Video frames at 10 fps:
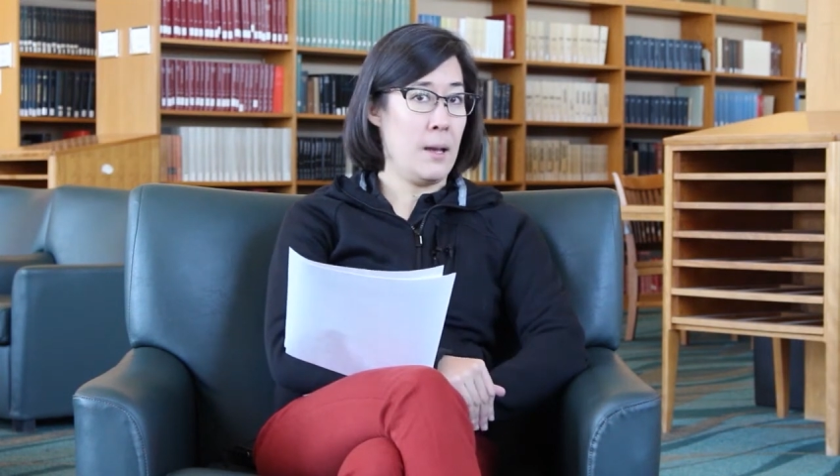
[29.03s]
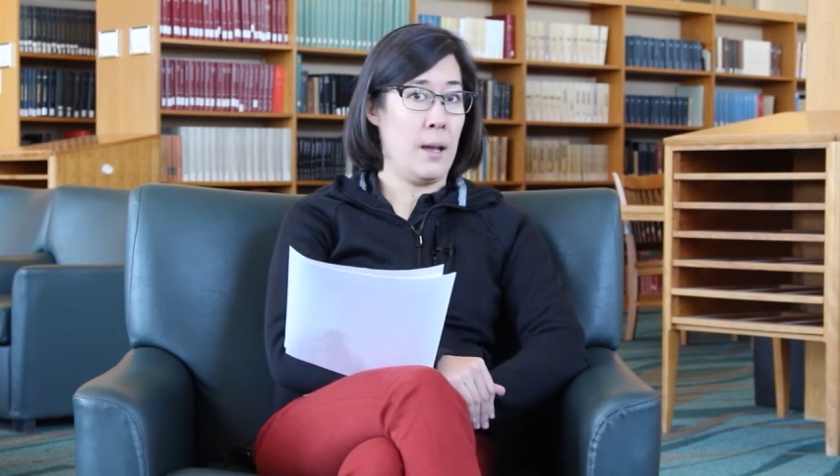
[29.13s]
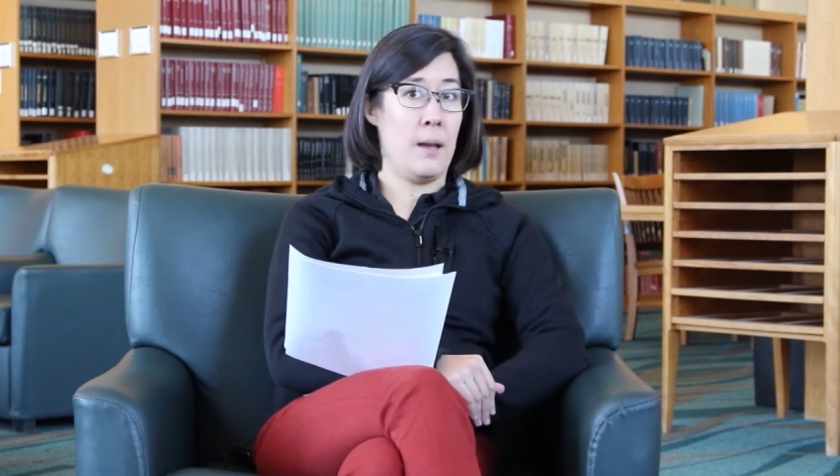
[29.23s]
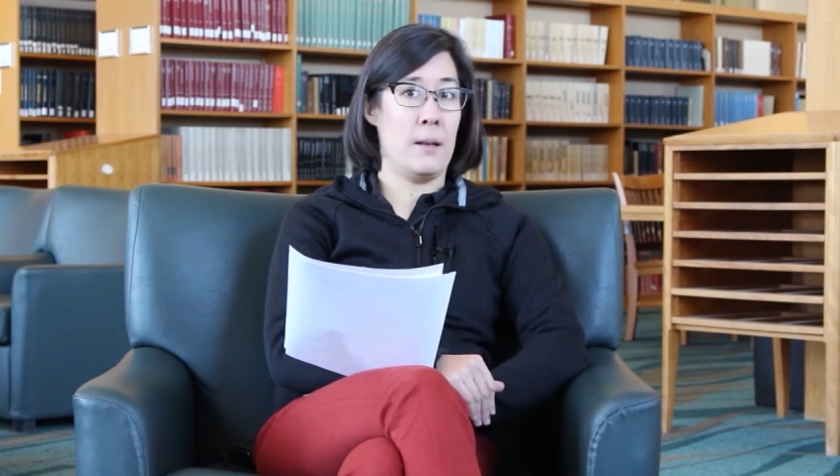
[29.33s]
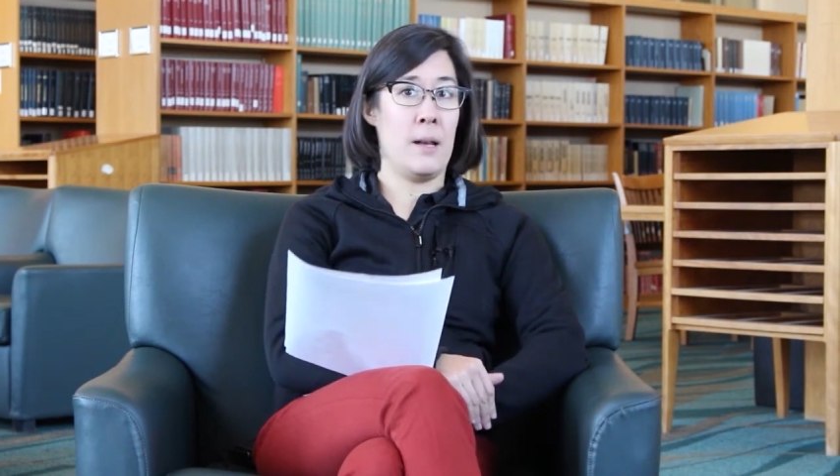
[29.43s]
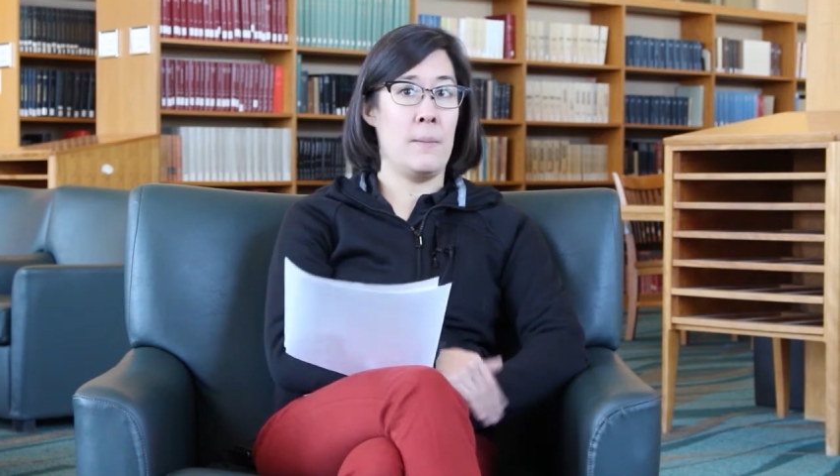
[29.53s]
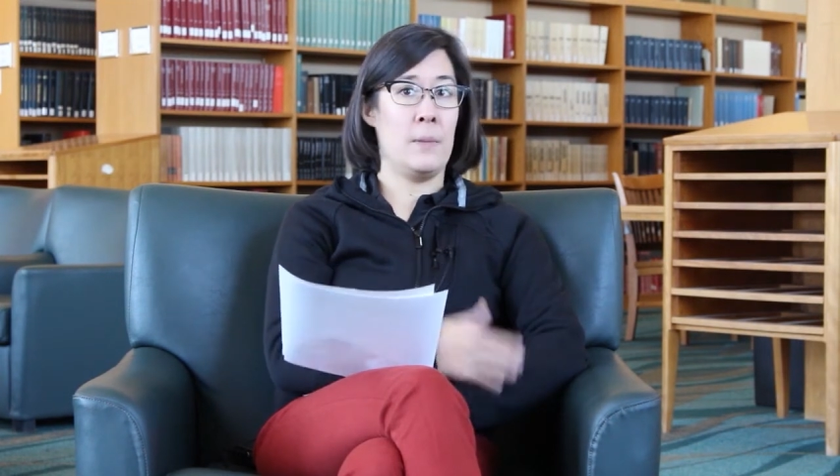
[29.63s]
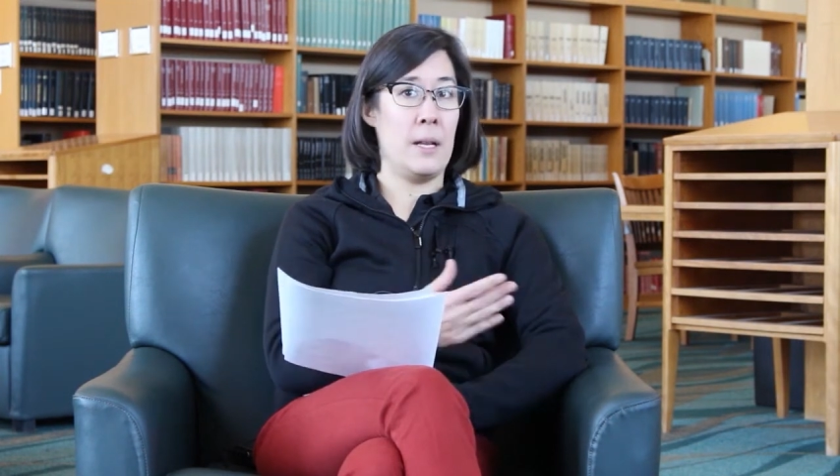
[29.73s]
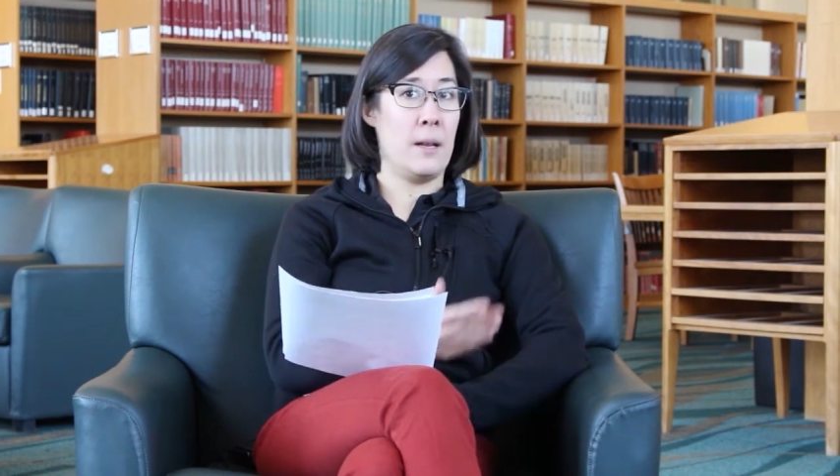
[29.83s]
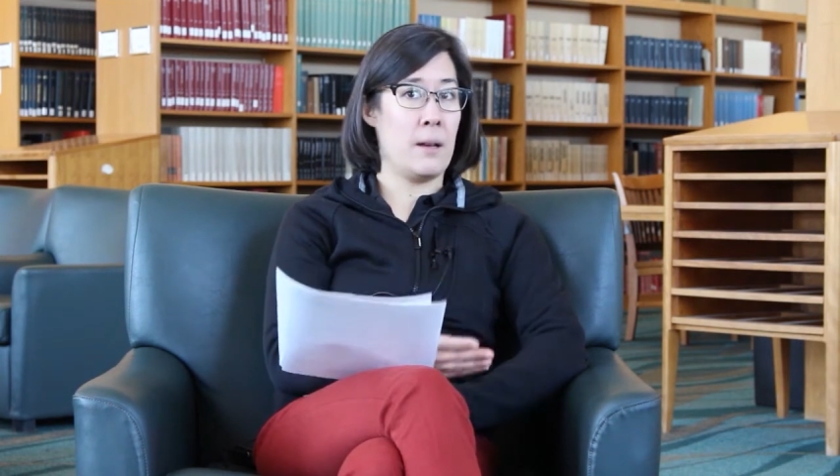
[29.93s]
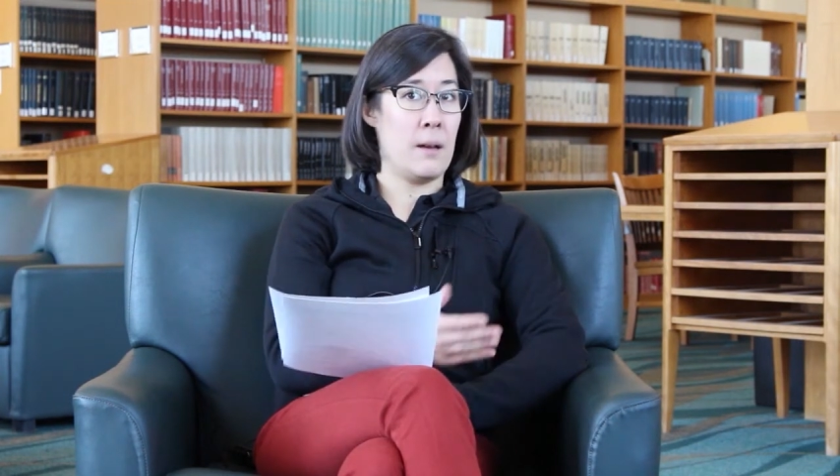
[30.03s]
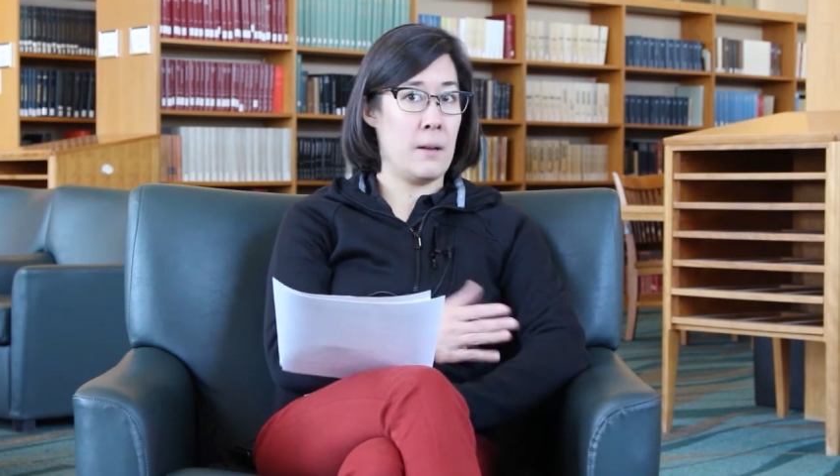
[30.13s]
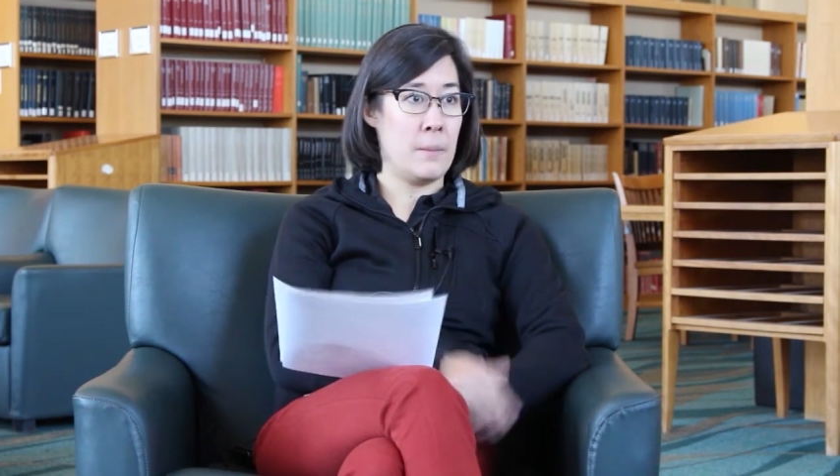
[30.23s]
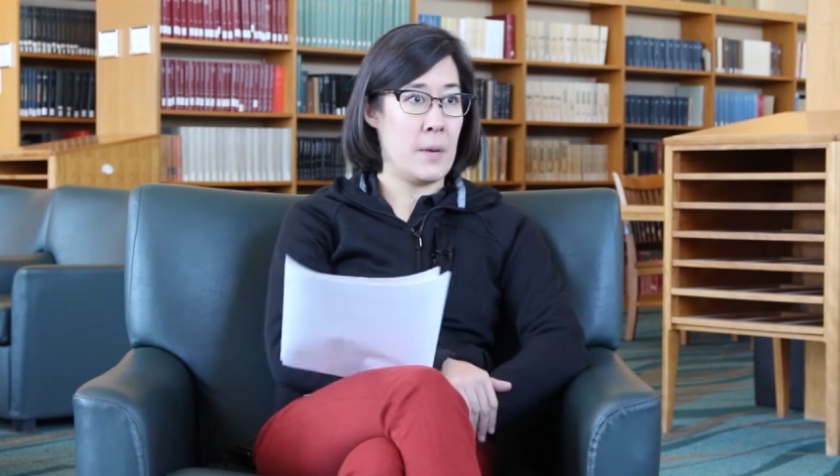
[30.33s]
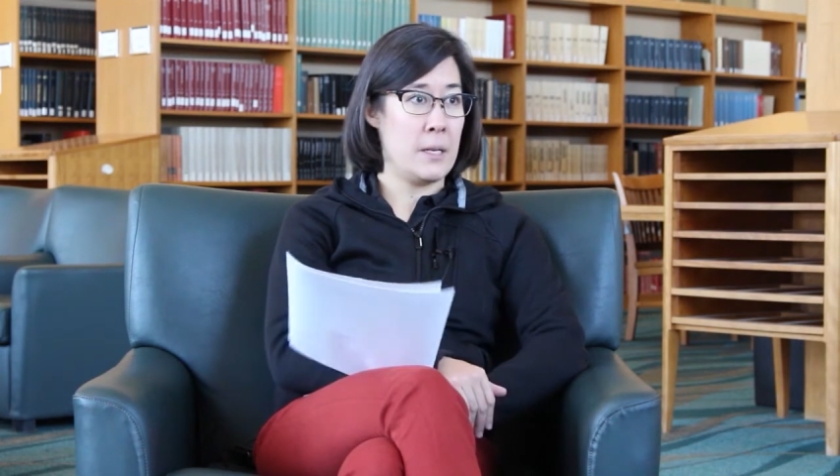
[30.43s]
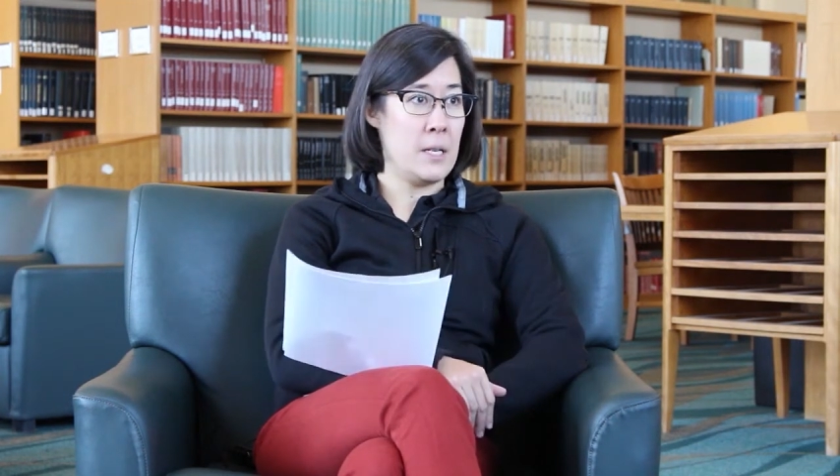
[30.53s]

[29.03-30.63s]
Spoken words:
and I'm leading a